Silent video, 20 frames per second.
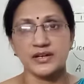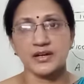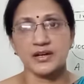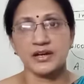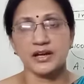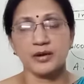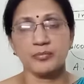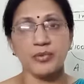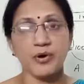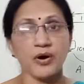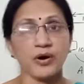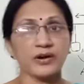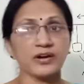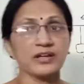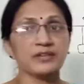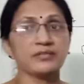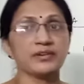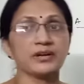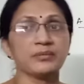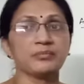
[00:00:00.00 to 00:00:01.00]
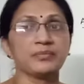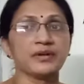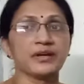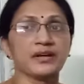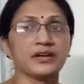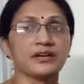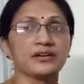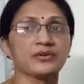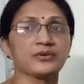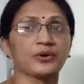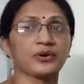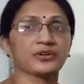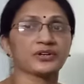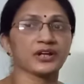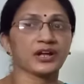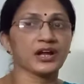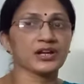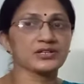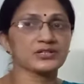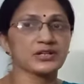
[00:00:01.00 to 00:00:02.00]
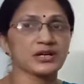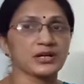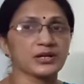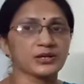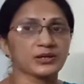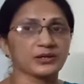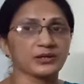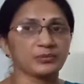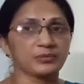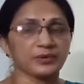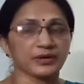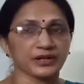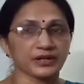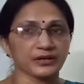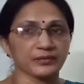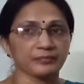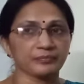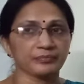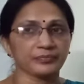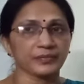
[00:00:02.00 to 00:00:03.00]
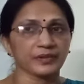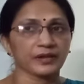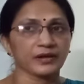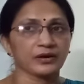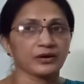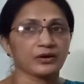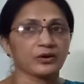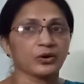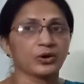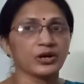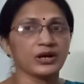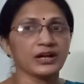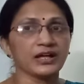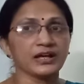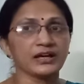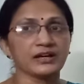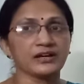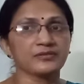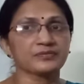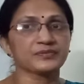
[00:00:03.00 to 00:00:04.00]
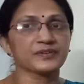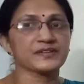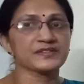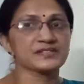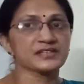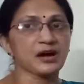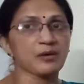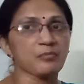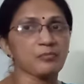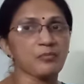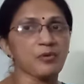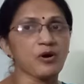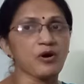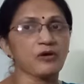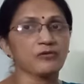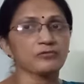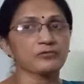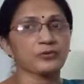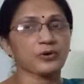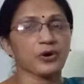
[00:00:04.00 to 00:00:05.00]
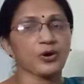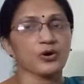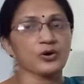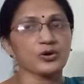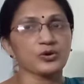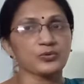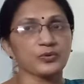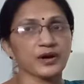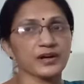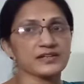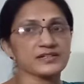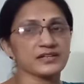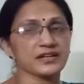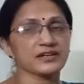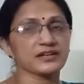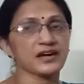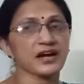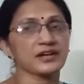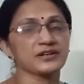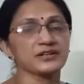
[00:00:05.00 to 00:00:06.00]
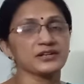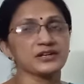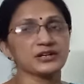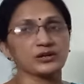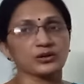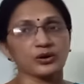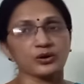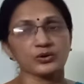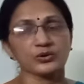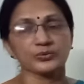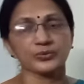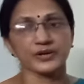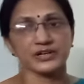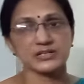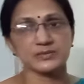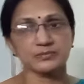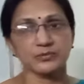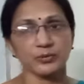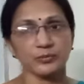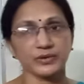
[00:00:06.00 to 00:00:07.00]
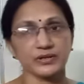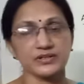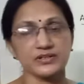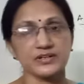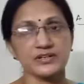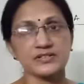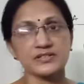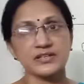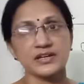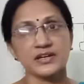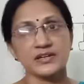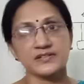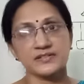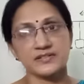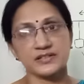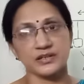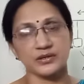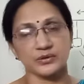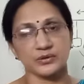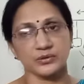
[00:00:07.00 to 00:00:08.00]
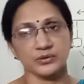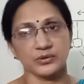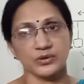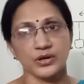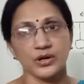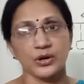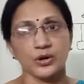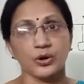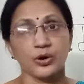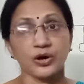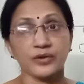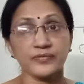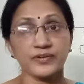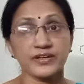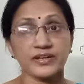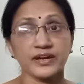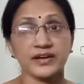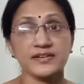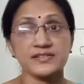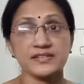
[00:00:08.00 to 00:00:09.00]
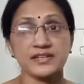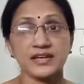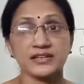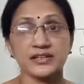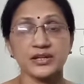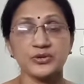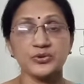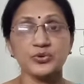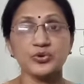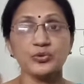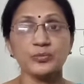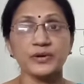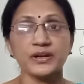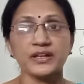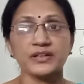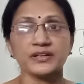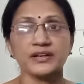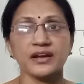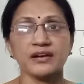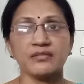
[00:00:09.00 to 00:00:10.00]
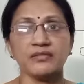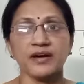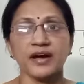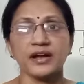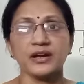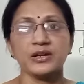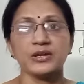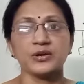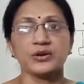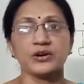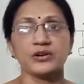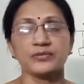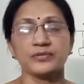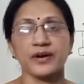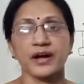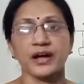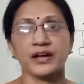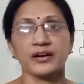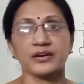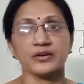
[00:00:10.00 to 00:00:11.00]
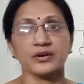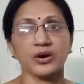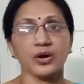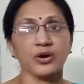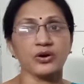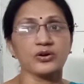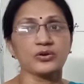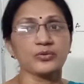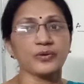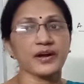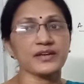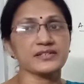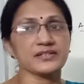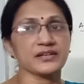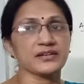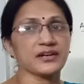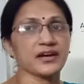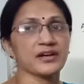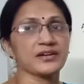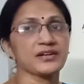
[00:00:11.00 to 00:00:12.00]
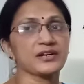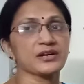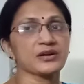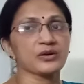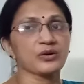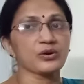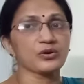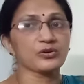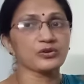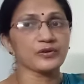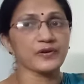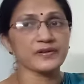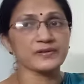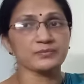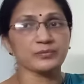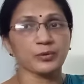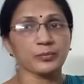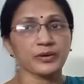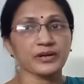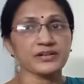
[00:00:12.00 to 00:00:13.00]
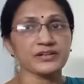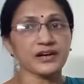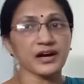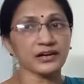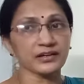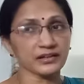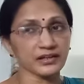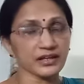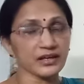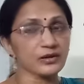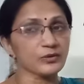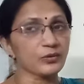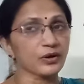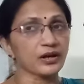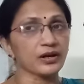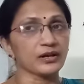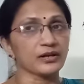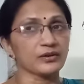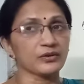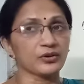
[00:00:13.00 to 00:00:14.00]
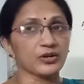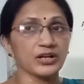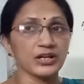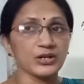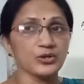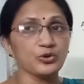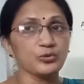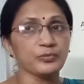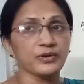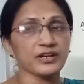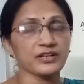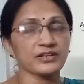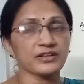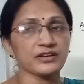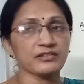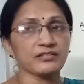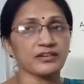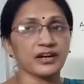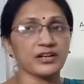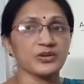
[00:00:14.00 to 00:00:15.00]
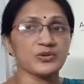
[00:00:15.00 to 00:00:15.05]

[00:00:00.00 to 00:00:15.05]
a body will be in rotational equilibrium only if the sum of clockwise and anti-clockwise moment is zero. or we can say the numerical value of clockwise and anti-clockwise moment are equal. Only numerical value,